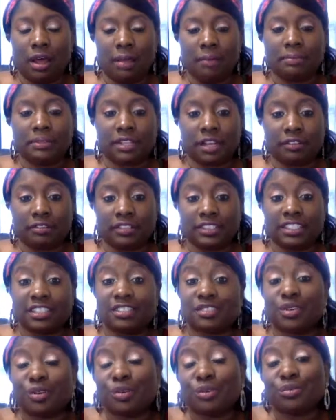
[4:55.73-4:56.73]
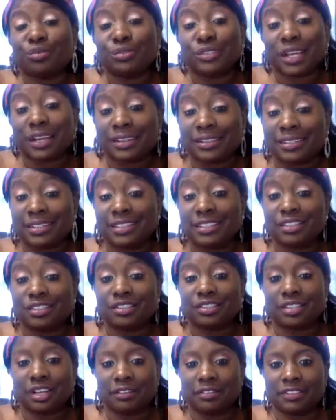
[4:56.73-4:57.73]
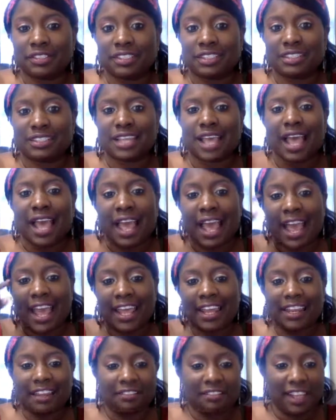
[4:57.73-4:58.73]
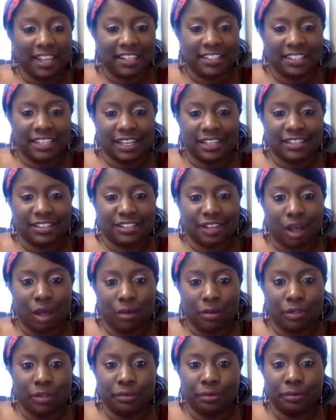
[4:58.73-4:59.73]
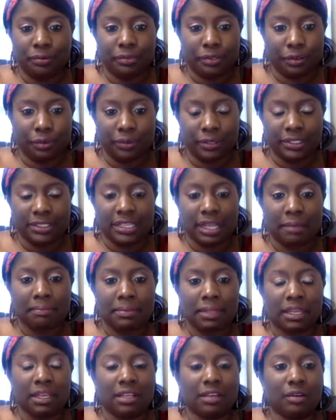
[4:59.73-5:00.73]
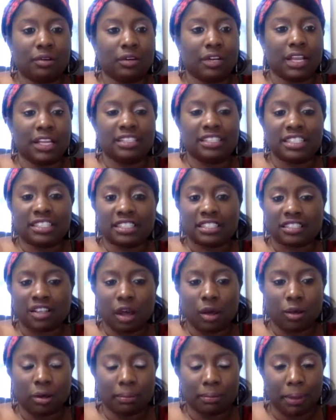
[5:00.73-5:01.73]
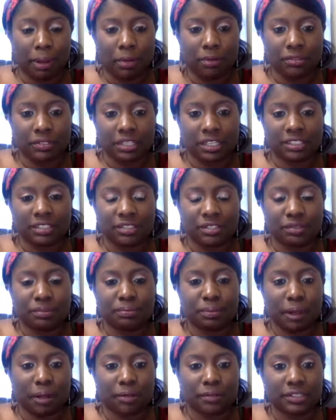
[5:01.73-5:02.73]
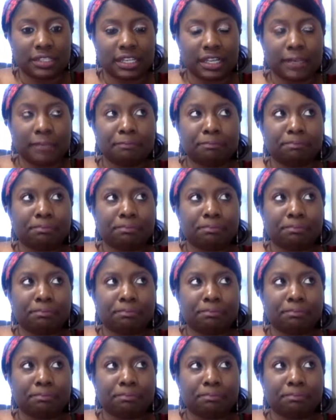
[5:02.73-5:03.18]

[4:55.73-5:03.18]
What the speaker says: services, or who does need your services. And if they just saw you doing something, or they just saw a post that you posted,